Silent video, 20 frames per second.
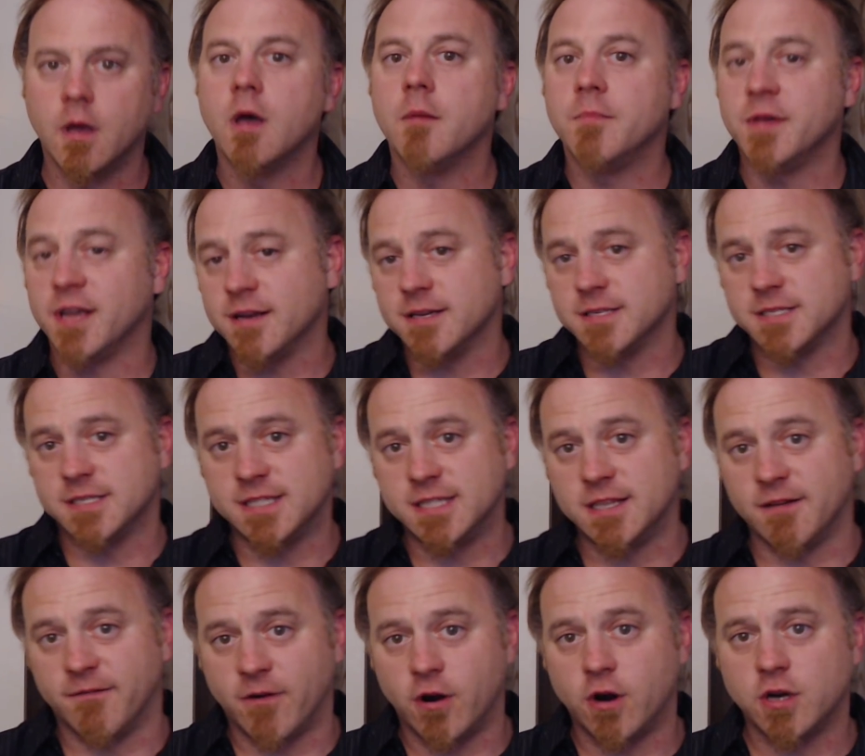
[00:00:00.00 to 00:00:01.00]
Because
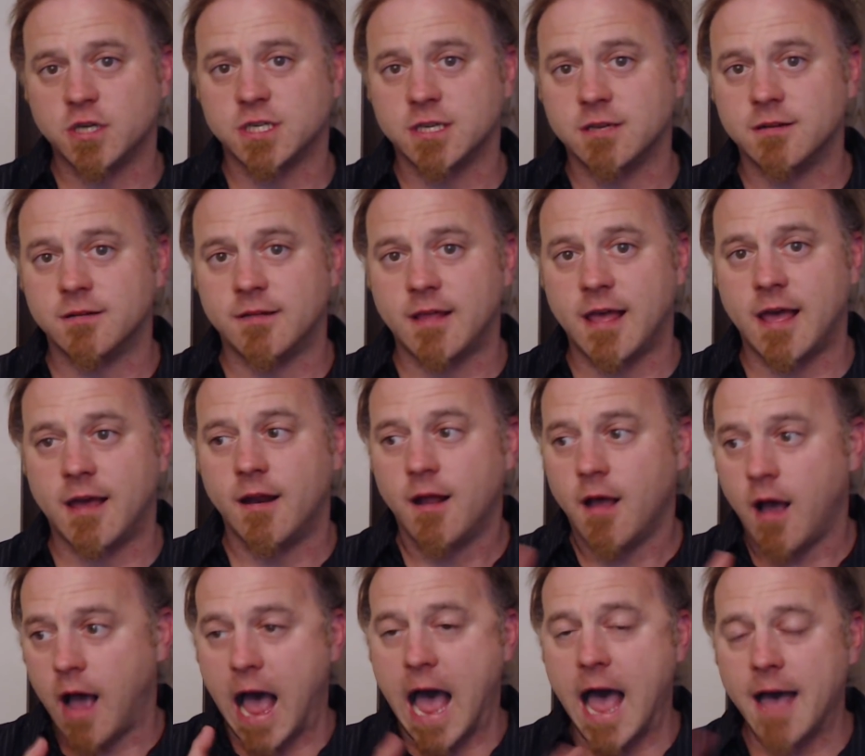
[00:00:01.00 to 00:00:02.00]
the version that
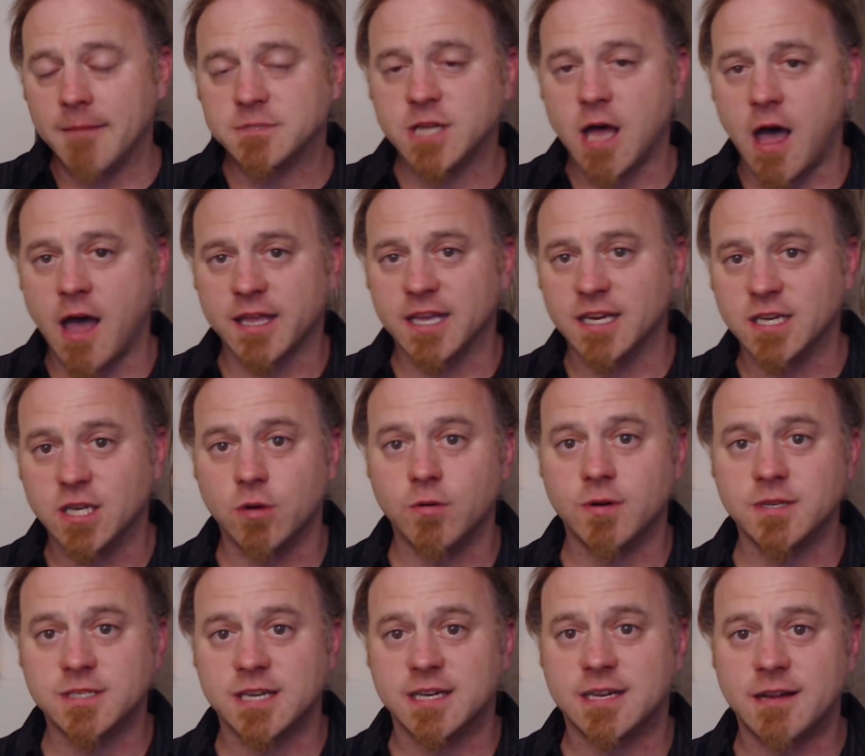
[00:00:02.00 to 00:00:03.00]
I'm talking to
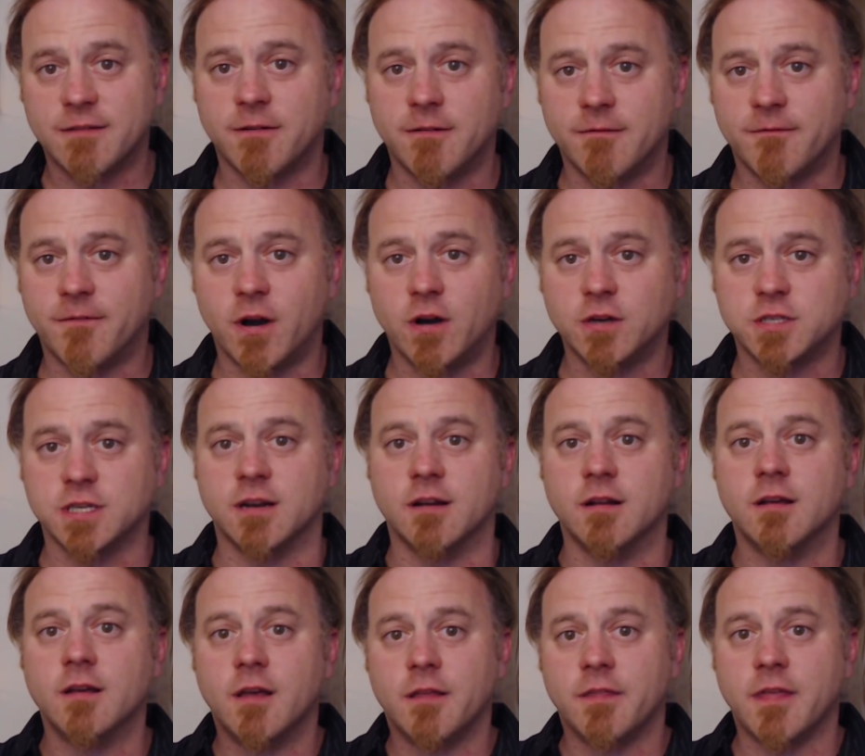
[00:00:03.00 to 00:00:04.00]
is a different version
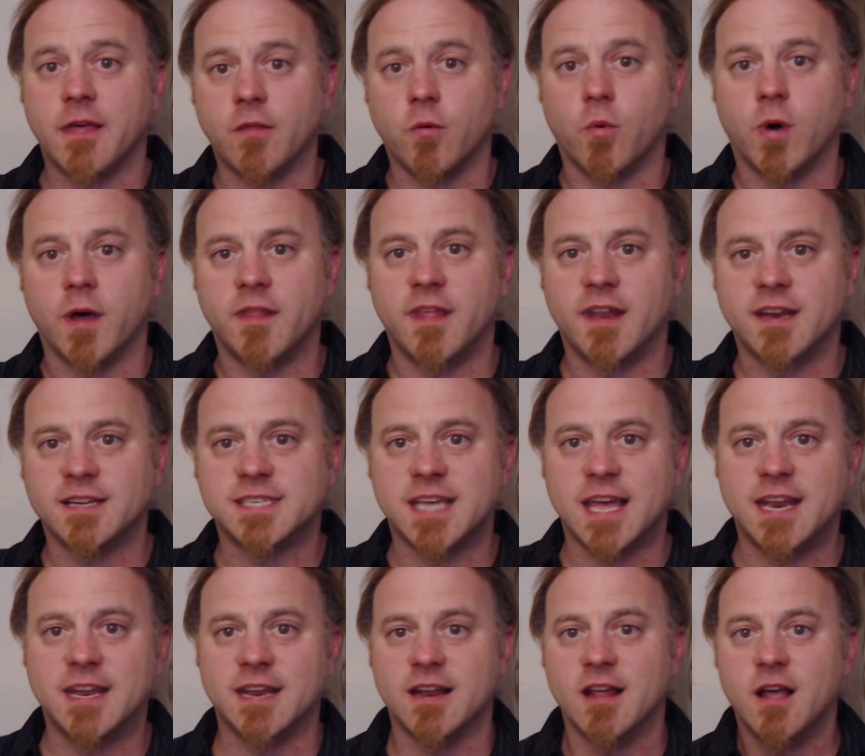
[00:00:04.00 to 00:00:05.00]
than the one that
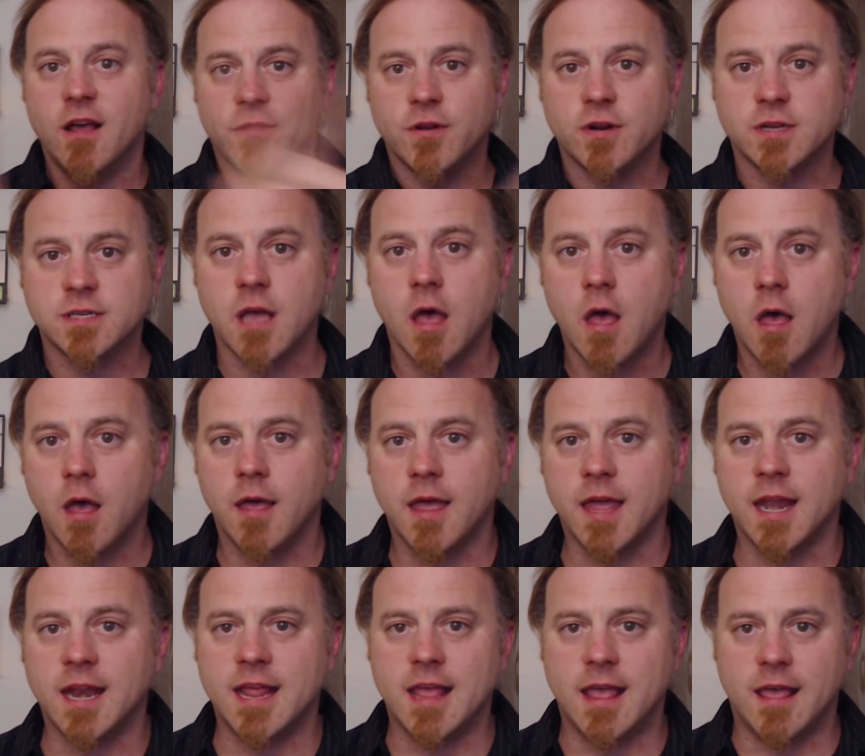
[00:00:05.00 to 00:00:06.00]
ascended. There's
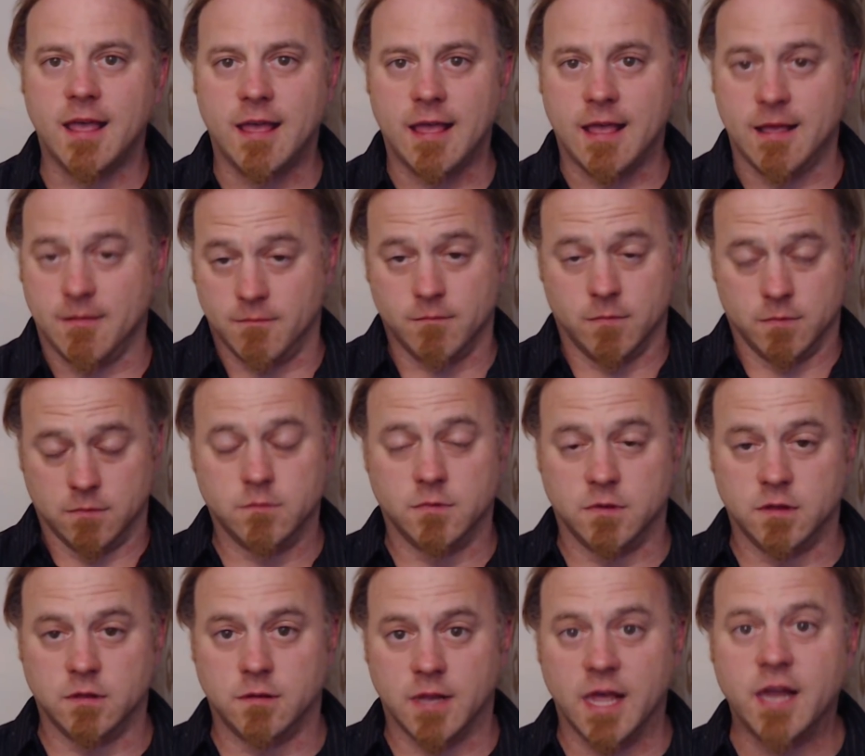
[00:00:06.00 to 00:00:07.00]
an
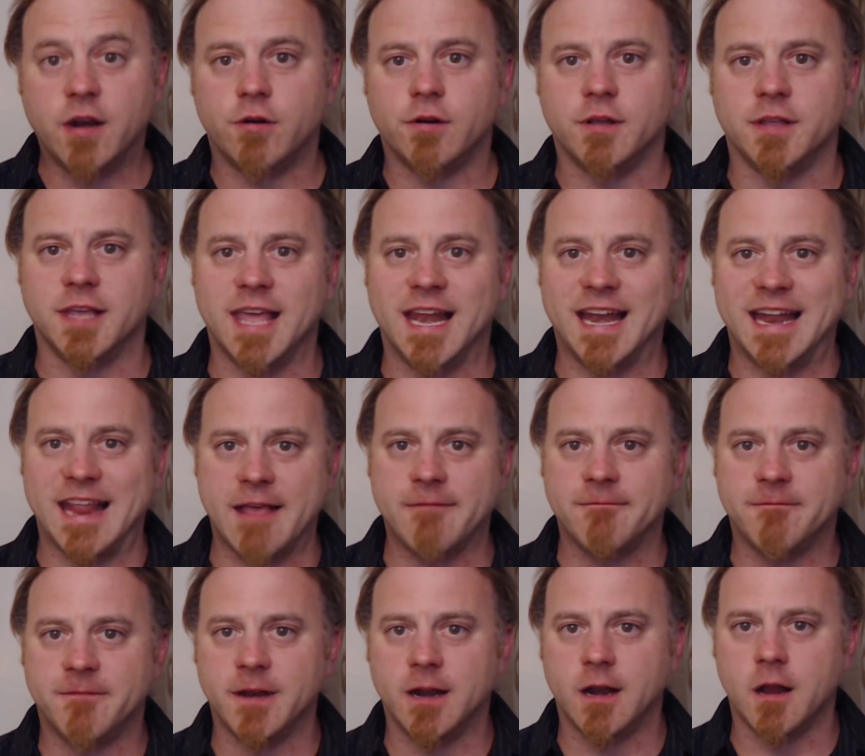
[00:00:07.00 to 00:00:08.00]
literally an
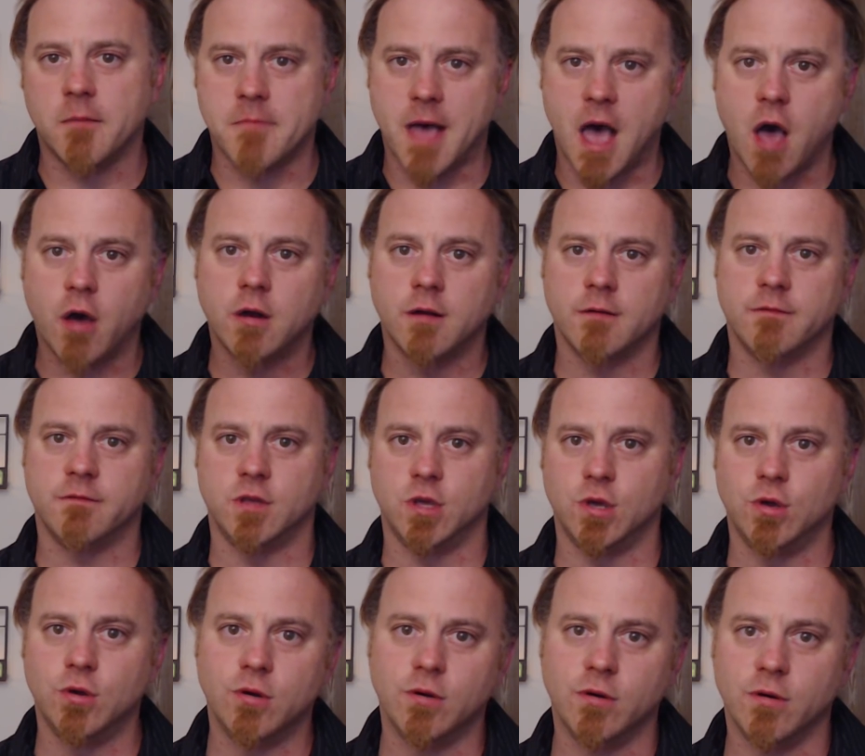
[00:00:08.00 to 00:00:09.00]
infinite amount of
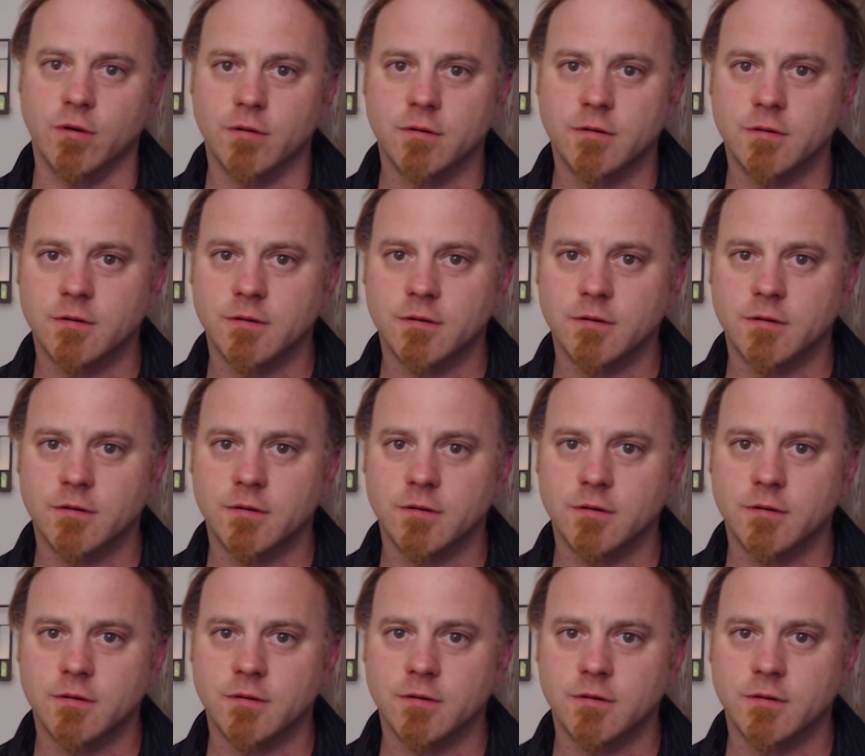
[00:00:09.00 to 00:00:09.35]
you